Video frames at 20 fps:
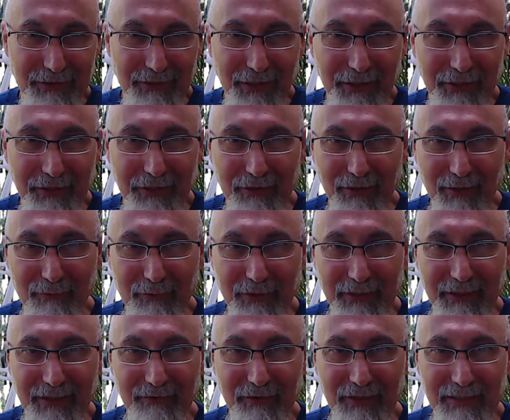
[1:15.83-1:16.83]
Here, I'm going
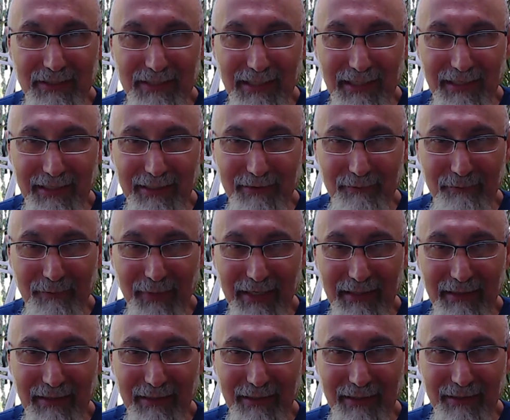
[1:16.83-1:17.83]
to give you this link,
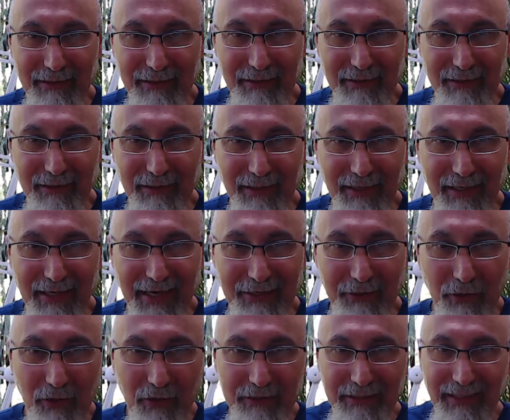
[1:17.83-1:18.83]
main link,
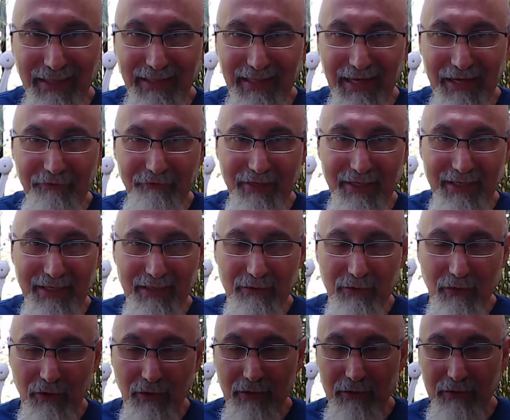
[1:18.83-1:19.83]
and on the left-hand
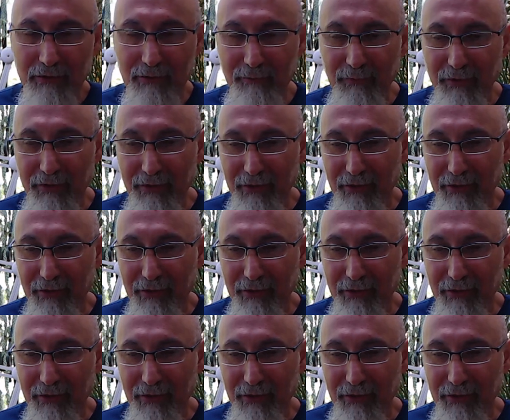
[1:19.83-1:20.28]
column,